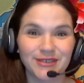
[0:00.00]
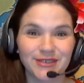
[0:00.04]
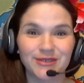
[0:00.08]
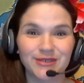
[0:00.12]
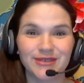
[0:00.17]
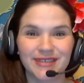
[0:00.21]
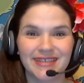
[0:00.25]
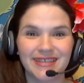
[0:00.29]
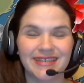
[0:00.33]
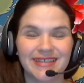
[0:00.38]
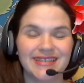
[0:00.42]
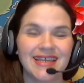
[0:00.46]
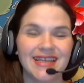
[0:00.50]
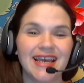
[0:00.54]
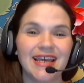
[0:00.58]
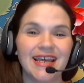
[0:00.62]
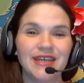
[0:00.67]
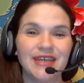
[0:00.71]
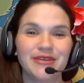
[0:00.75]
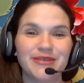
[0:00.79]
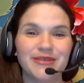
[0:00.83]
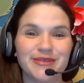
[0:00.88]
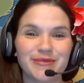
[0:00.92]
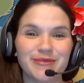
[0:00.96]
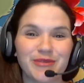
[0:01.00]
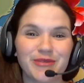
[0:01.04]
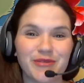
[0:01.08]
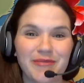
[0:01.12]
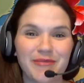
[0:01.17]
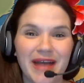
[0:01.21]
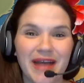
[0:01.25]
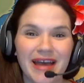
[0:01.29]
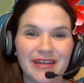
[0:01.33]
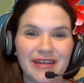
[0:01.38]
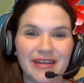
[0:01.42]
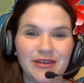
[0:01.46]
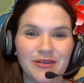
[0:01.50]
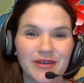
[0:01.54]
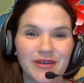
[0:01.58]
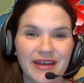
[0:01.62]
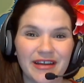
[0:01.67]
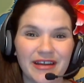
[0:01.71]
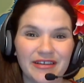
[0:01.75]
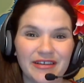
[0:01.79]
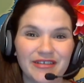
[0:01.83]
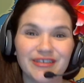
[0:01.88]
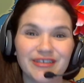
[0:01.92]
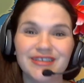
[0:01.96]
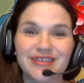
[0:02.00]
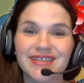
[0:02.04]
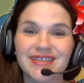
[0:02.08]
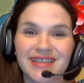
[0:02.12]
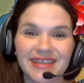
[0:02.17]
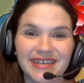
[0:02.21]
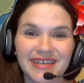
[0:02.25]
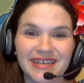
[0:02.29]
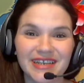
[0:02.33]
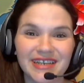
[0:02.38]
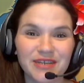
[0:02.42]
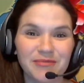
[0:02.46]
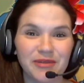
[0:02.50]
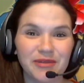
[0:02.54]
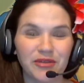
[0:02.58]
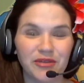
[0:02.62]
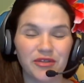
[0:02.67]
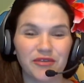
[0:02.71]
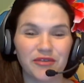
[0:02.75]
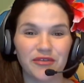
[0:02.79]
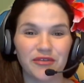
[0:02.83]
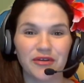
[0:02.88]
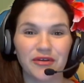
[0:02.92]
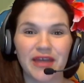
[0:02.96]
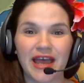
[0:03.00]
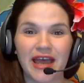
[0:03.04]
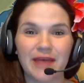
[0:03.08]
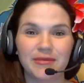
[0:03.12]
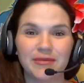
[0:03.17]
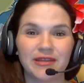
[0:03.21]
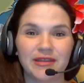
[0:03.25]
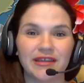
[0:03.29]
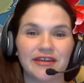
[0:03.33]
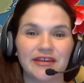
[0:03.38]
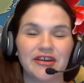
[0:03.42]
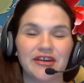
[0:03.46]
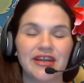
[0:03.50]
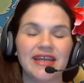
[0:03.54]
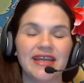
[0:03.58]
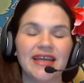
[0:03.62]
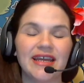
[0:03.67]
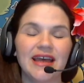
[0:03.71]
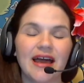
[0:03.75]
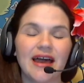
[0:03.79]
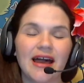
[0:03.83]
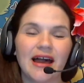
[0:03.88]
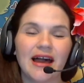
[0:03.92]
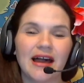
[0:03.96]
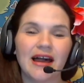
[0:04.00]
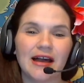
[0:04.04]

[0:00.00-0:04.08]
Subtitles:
Usually it's, some grammatical errors and they need to build their vocabulary.